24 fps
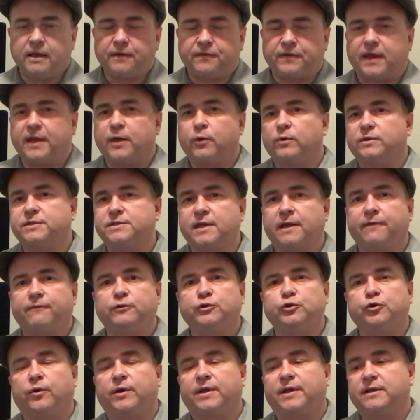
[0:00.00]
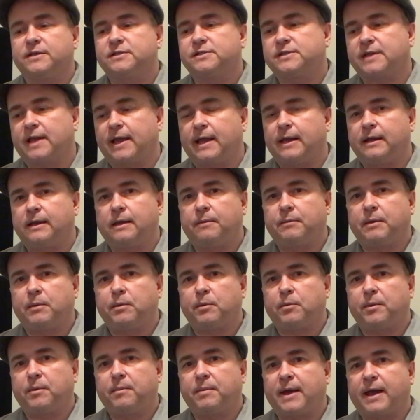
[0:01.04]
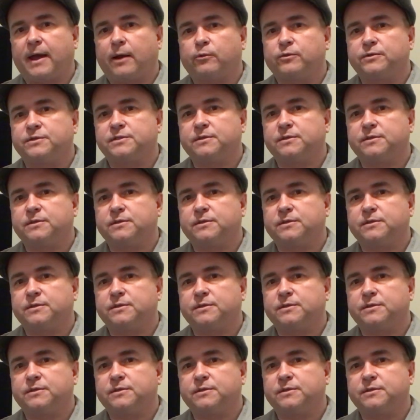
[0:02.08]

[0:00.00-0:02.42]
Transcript: Thank you once again for joining us, and maybe I'll be back